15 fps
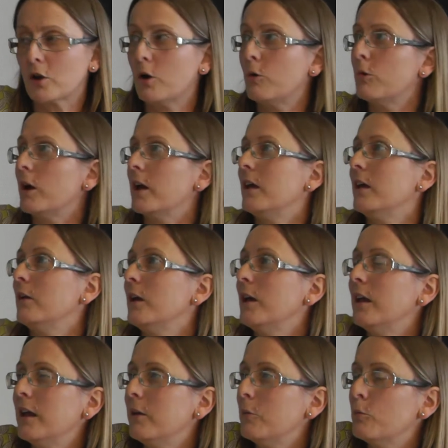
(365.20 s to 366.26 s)
So,
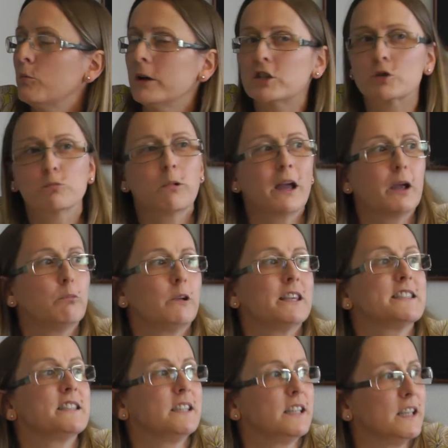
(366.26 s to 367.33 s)
which way
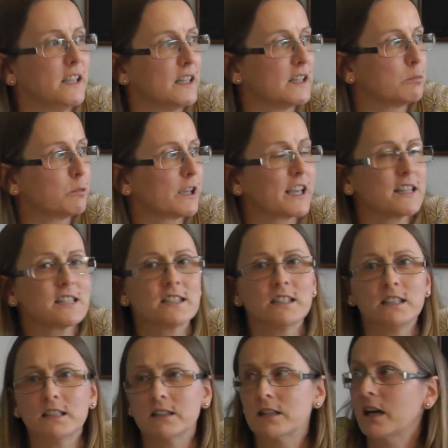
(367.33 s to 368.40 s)
we see it, we can
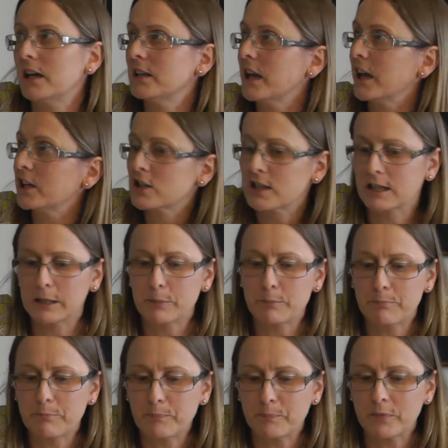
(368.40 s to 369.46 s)
see that
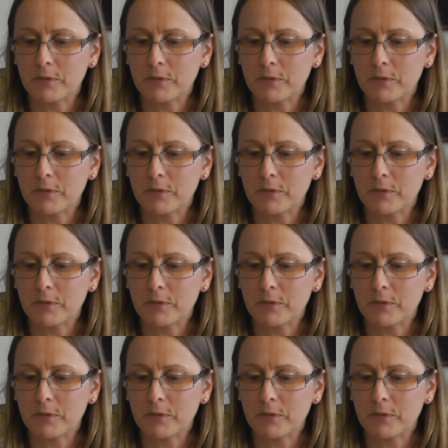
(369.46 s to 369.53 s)
actually